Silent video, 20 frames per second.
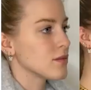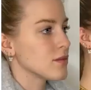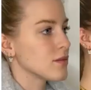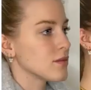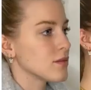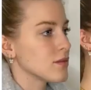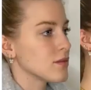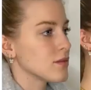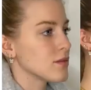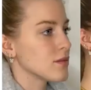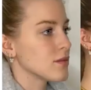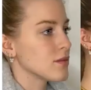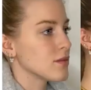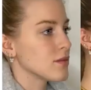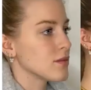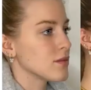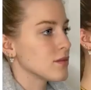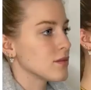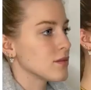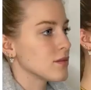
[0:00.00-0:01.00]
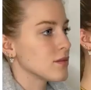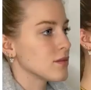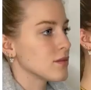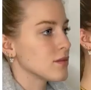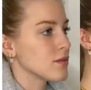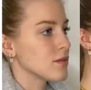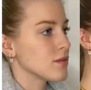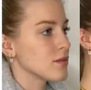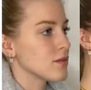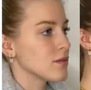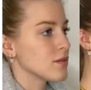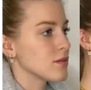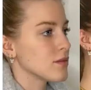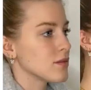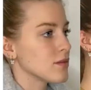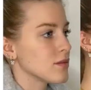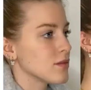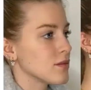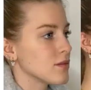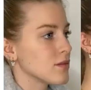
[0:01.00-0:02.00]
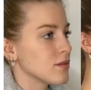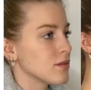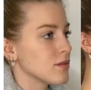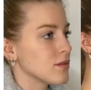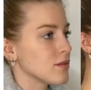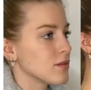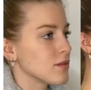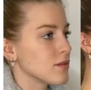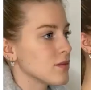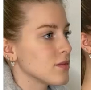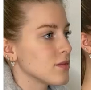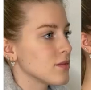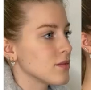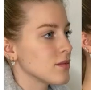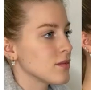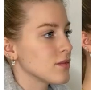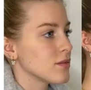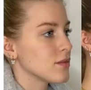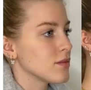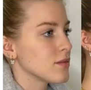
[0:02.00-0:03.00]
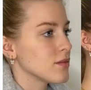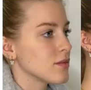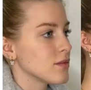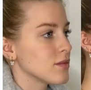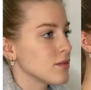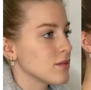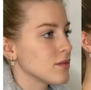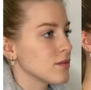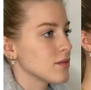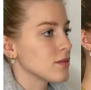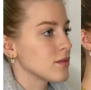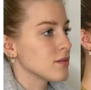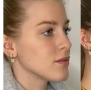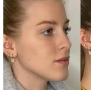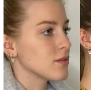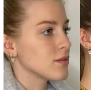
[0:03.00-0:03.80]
This person isn't speaking.